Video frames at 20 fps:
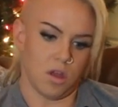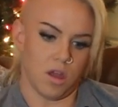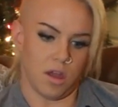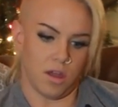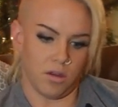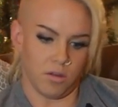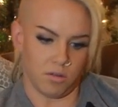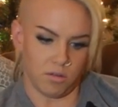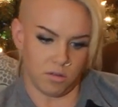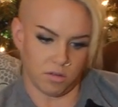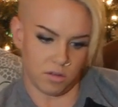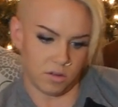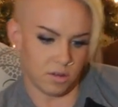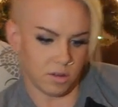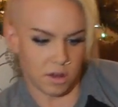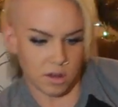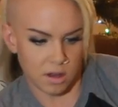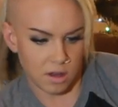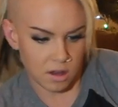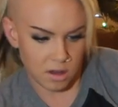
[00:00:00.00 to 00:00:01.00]
I don't
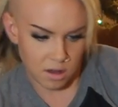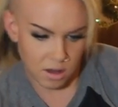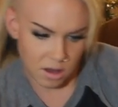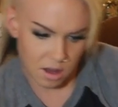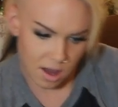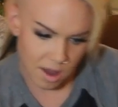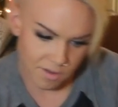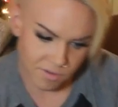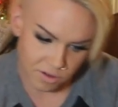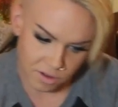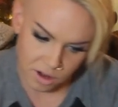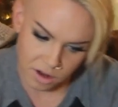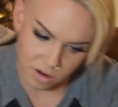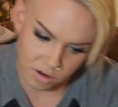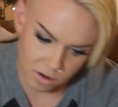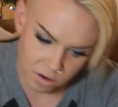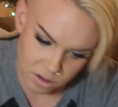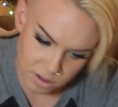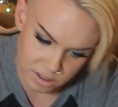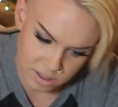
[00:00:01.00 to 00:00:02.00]
have a lot
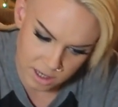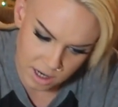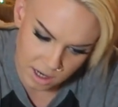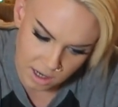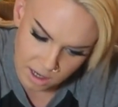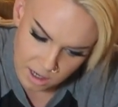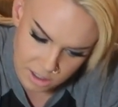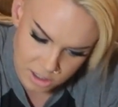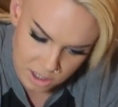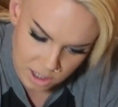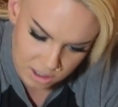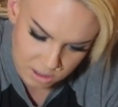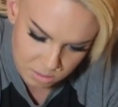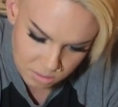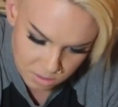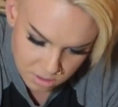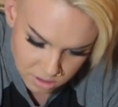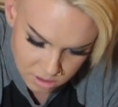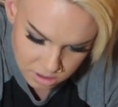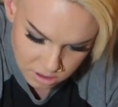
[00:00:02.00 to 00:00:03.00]
of girls taking
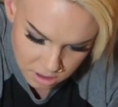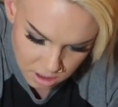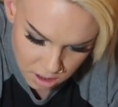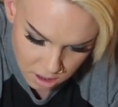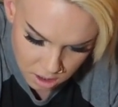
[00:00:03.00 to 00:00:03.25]
injectables.